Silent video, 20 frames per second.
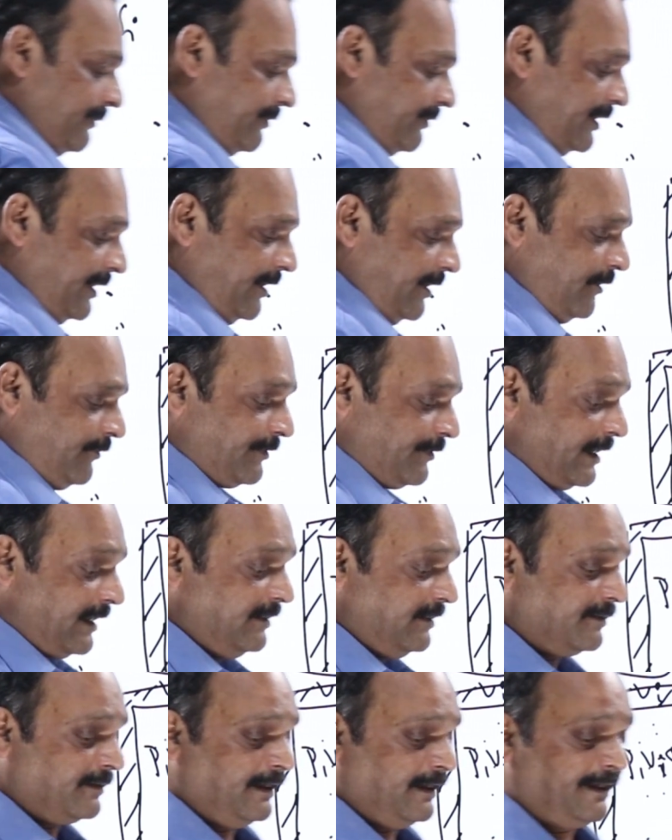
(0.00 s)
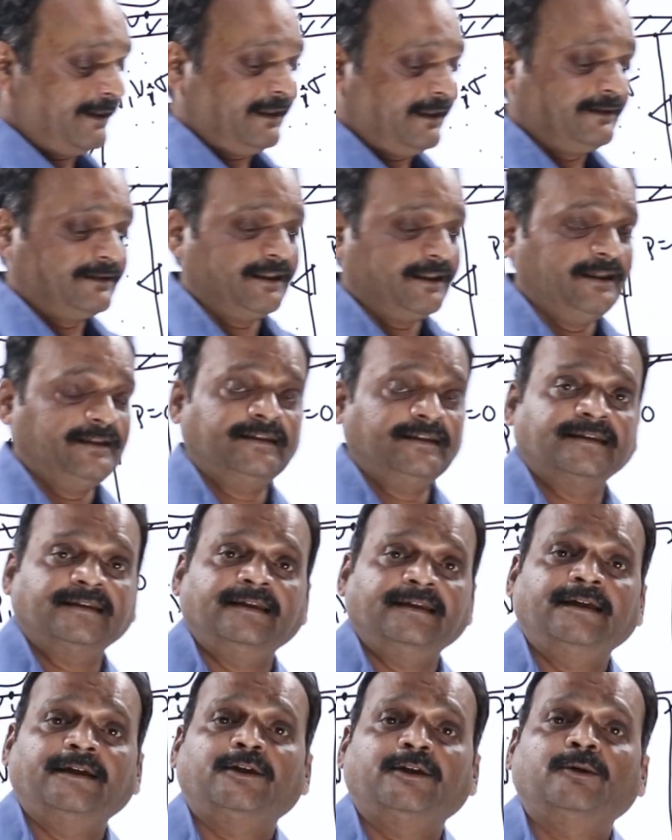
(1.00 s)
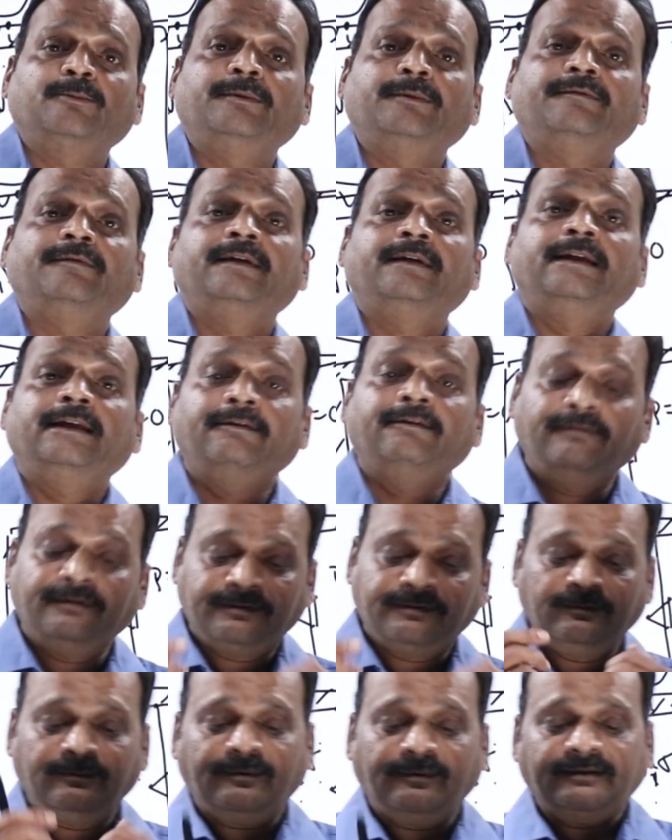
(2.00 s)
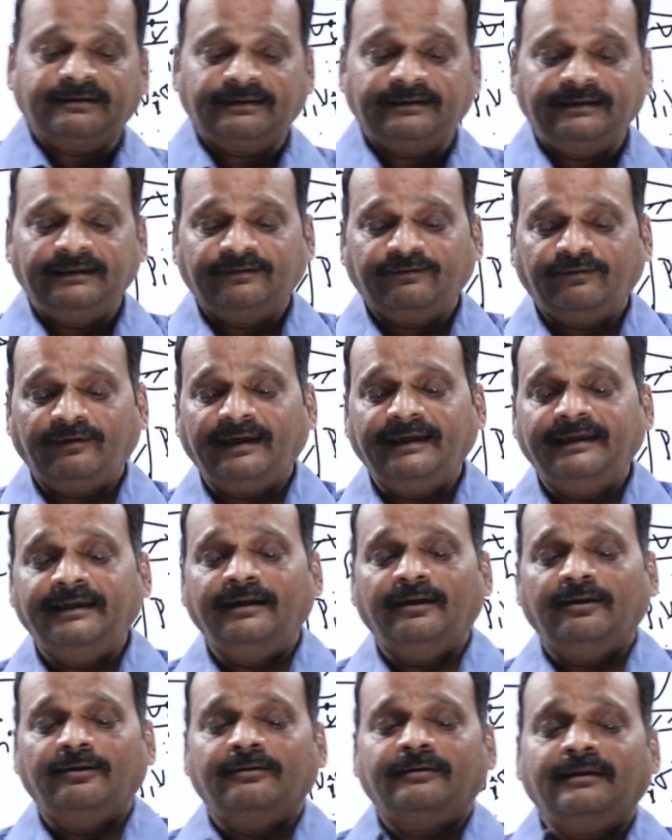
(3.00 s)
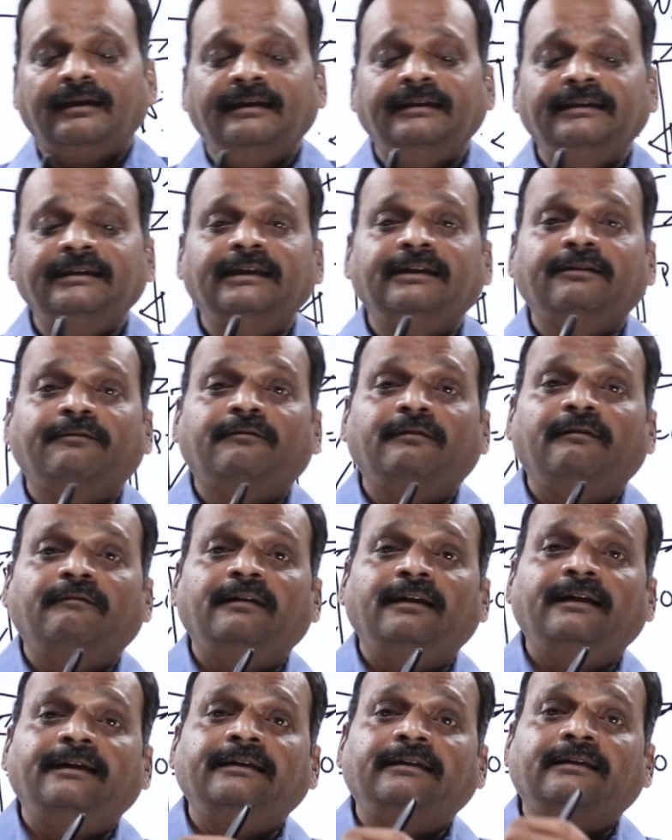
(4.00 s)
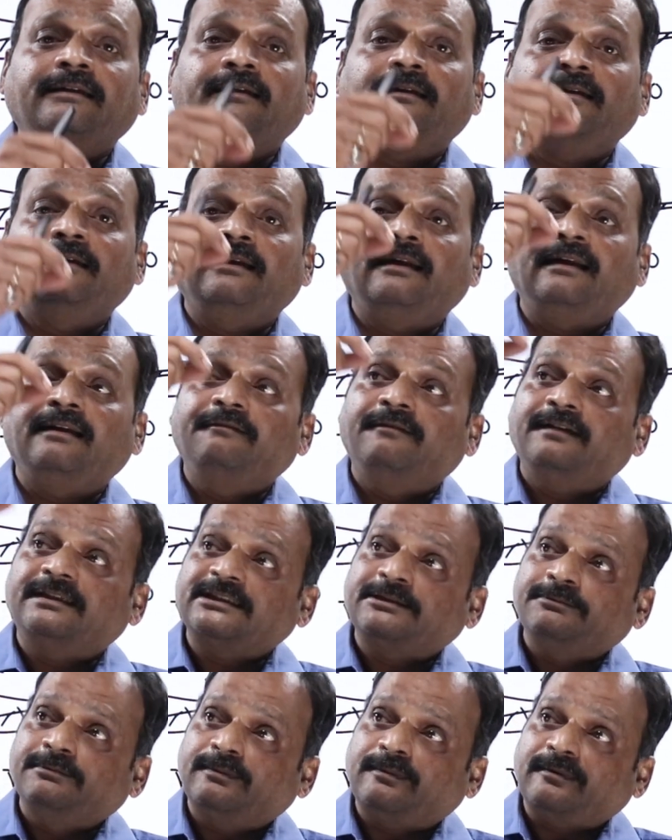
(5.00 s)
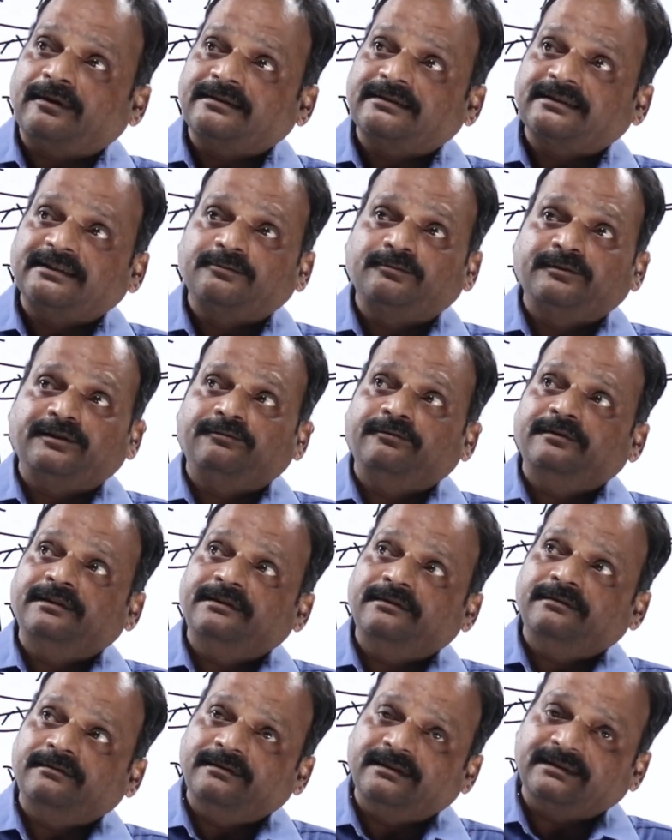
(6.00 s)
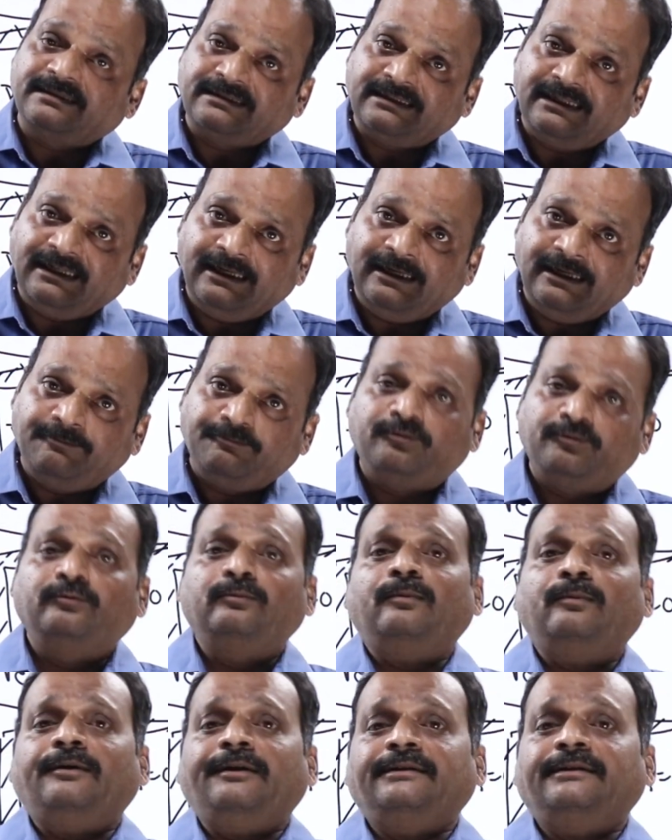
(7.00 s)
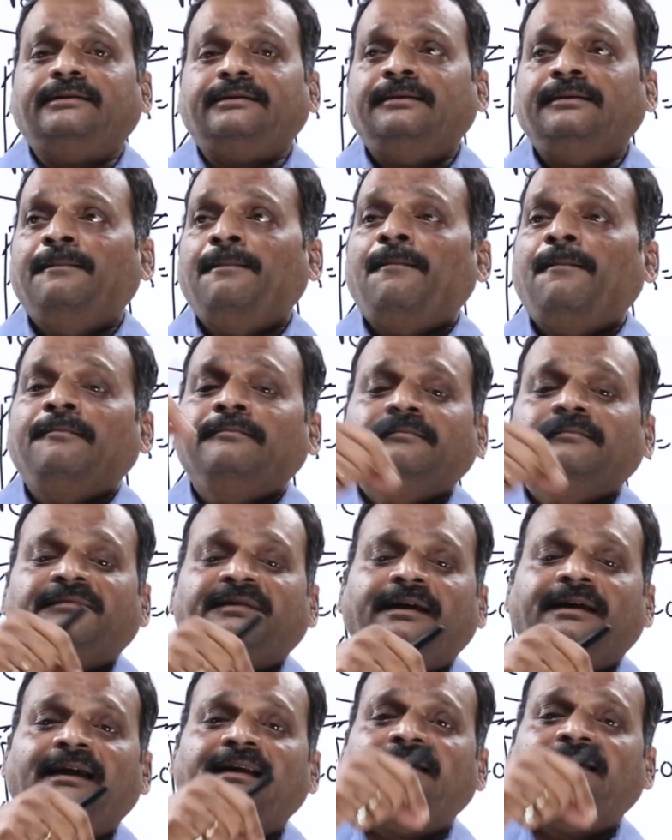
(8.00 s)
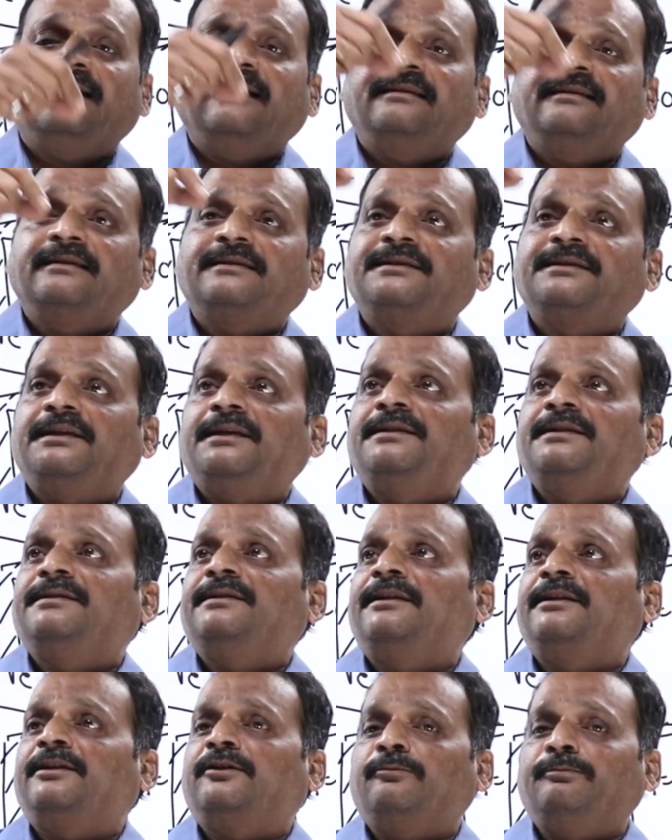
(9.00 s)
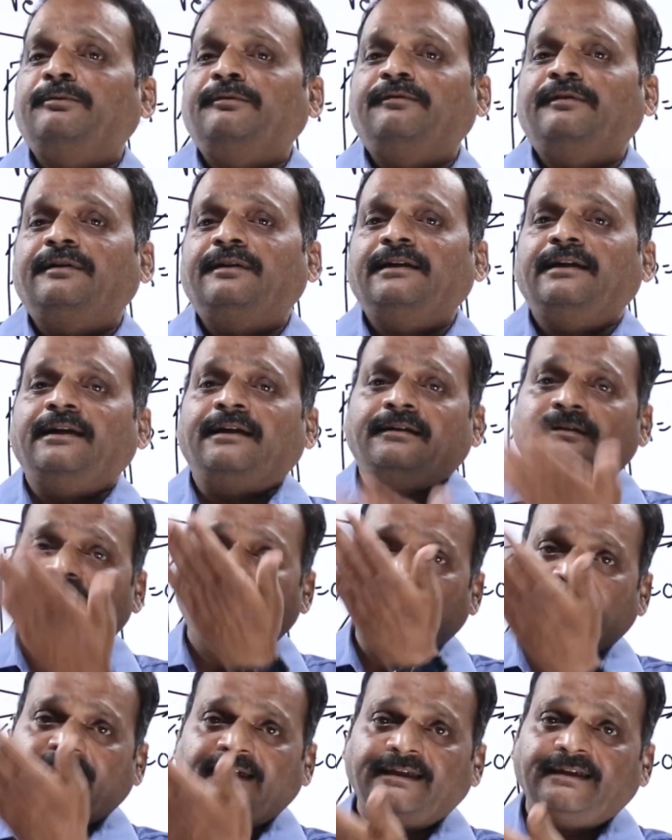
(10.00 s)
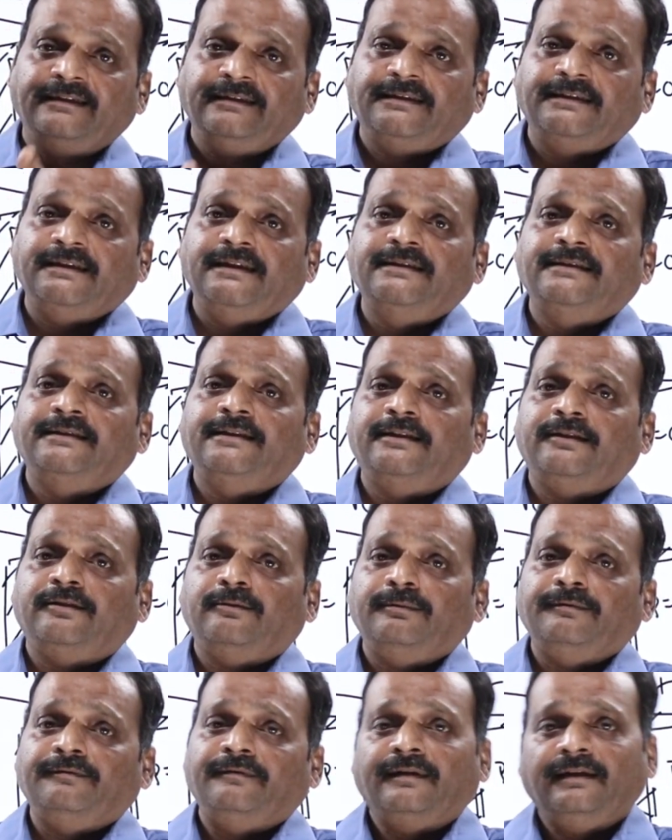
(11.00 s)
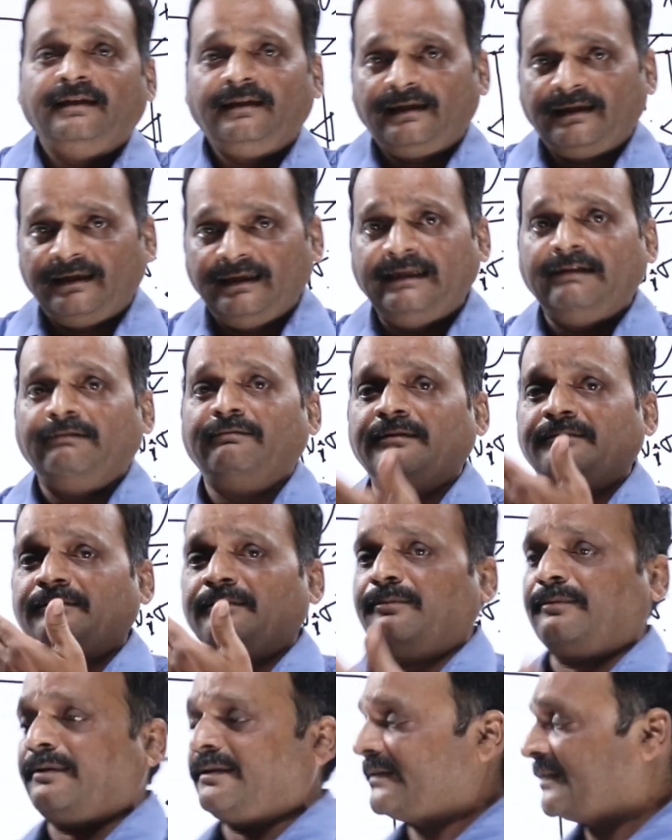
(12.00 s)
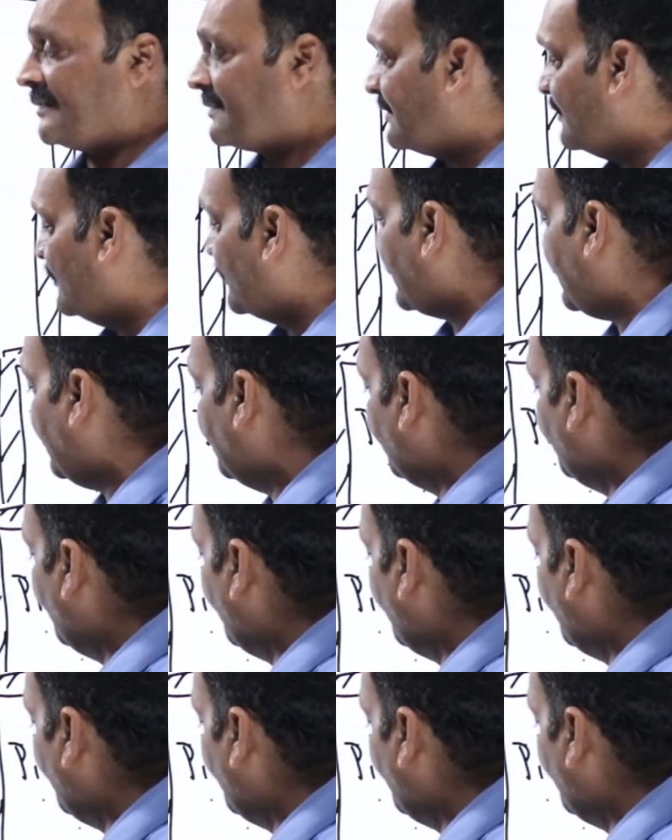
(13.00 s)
way of calculating changes in entropy for irreversible processes, find out an equivalent reversible process between the same 2 points. Calculate the change in entropy for that. You are getting the change in entropy for the irreversible process. Okay,